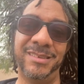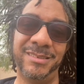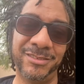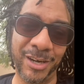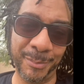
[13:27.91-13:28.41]

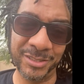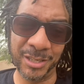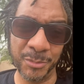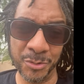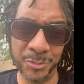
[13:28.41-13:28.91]
Dropping
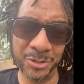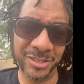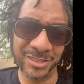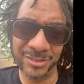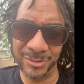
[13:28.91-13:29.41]
some new
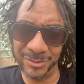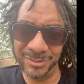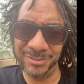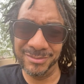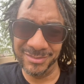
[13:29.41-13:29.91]
music soon.
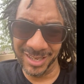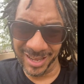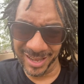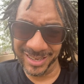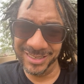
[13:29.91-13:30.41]
All
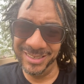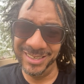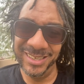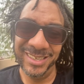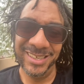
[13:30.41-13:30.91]
right?
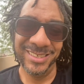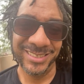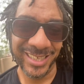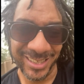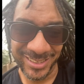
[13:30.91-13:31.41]

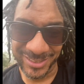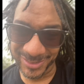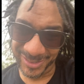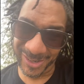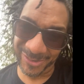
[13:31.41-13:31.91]
Tailored to
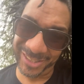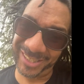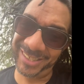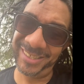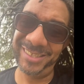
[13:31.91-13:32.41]
you
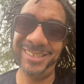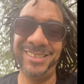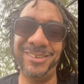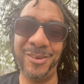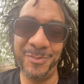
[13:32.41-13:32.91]
coaching.
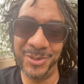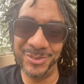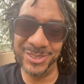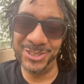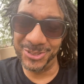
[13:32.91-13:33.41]
Hope you
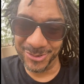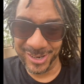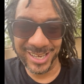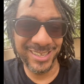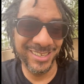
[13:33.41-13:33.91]

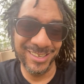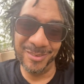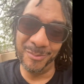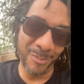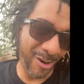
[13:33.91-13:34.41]
enjoy.
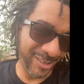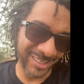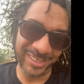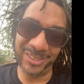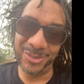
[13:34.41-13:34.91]
Mars
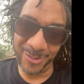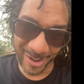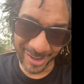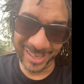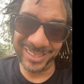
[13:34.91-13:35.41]
and
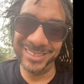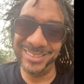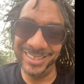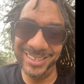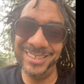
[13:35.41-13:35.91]
Aquarius.
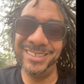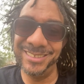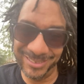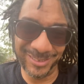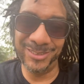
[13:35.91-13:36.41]

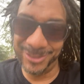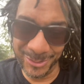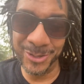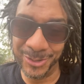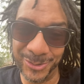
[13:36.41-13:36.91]
Do
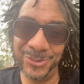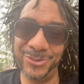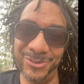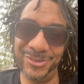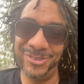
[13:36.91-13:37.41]
you?
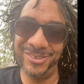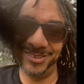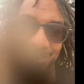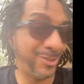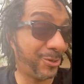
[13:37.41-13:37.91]

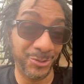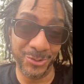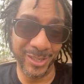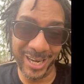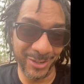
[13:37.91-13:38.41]
You're going to
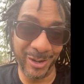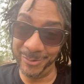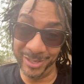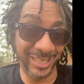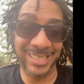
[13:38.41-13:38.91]
do it anyway,
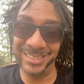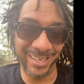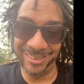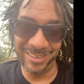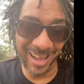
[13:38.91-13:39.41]
whether I say
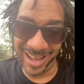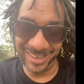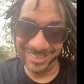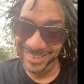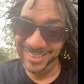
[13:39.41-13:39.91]
it or not.
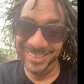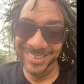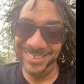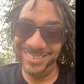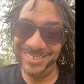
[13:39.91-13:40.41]

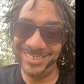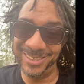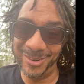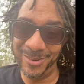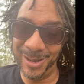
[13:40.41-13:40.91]

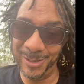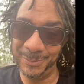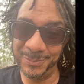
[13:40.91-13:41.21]
So,